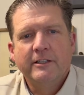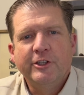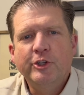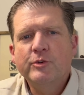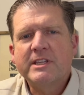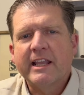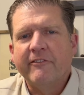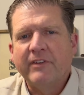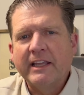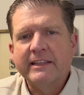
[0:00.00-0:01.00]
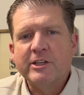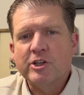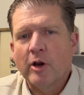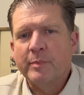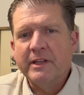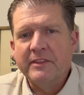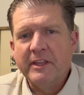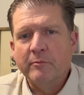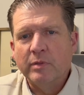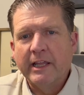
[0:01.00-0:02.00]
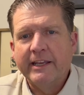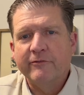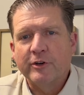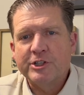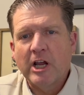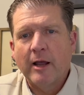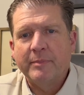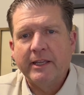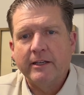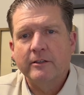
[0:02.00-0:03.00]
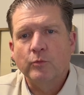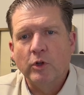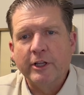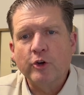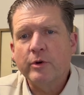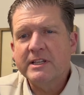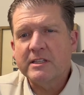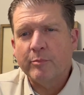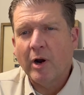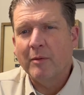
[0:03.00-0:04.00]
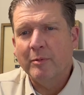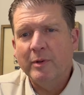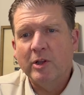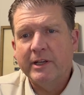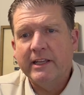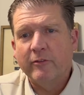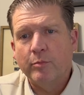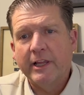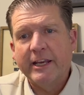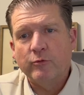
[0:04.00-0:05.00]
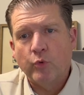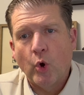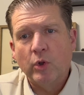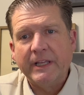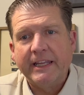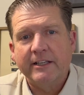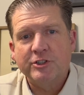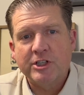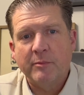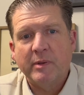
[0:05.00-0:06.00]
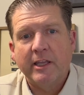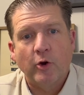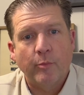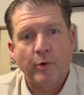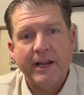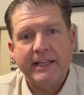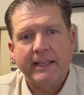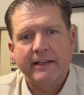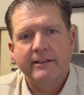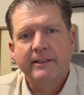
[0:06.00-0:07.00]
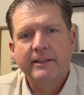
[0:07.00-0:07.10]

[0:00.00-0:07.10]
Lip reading: Using a finely sharpened thin blade for chopping will increase the probability of a blade rolling, chipping, or breaking.